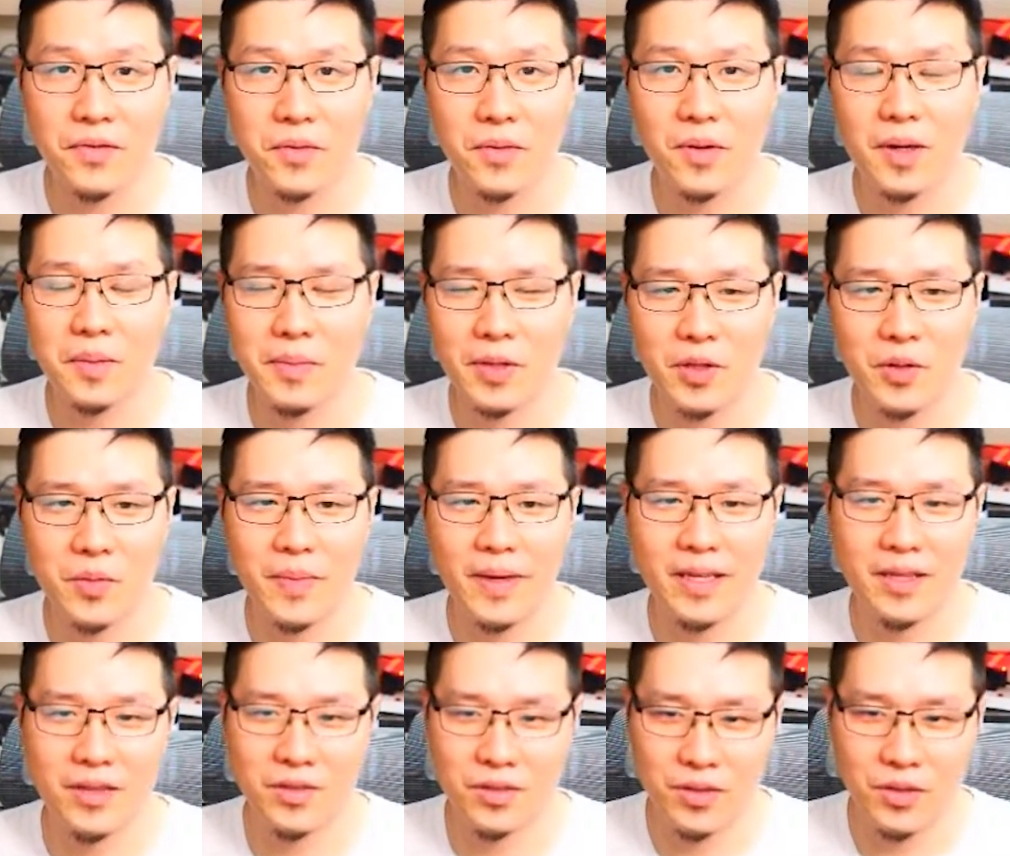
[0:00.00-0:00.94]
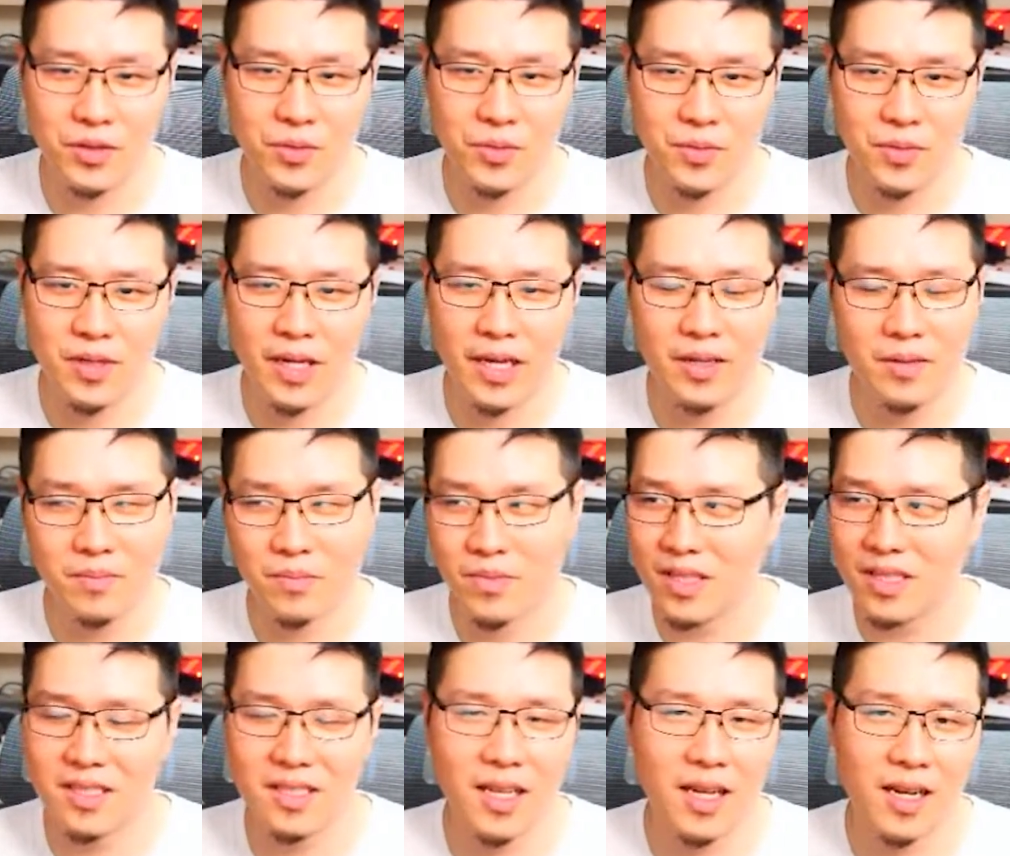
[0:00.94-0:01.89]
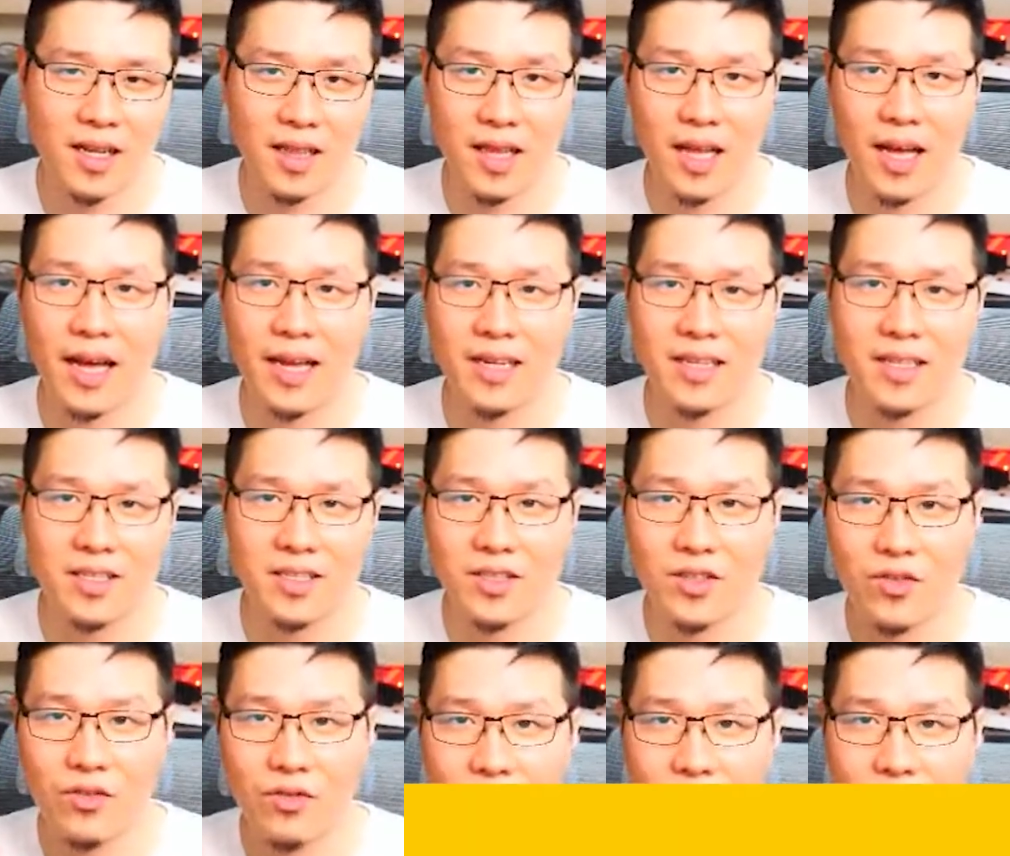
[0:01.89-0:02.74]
you want me to mentor you. It's not a lot, it's just